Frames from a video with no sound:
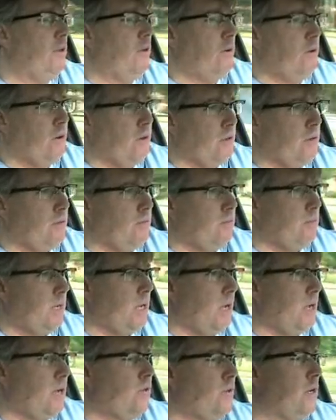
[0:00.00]
in your
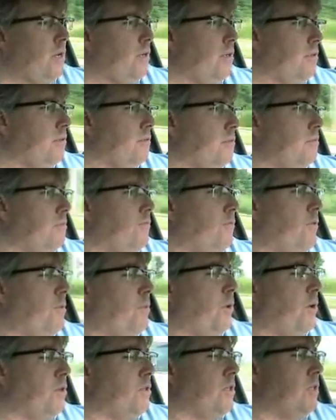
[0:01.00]
country for
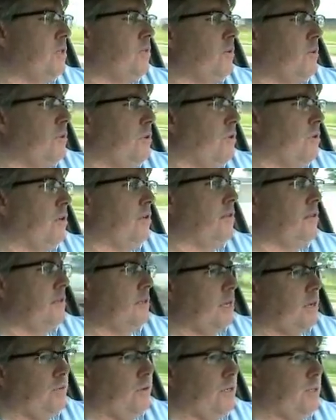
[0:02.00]
purchase with your
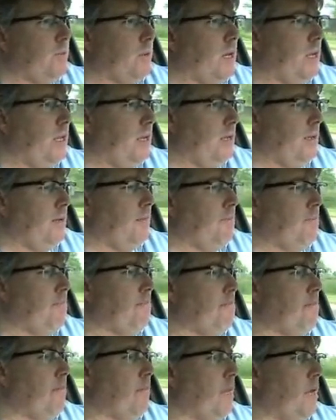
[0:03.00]
country's money
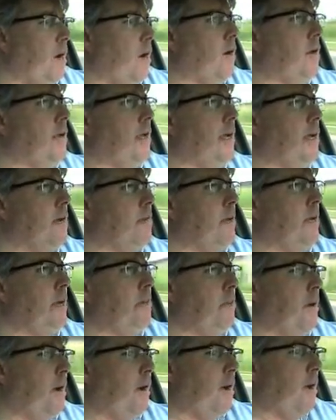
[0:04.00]
are like a big
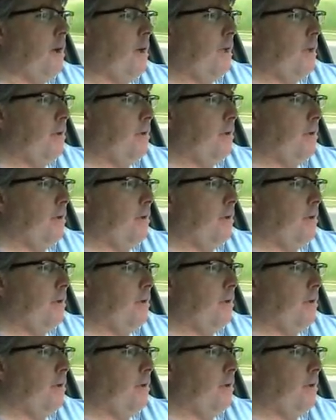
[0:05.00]
pie.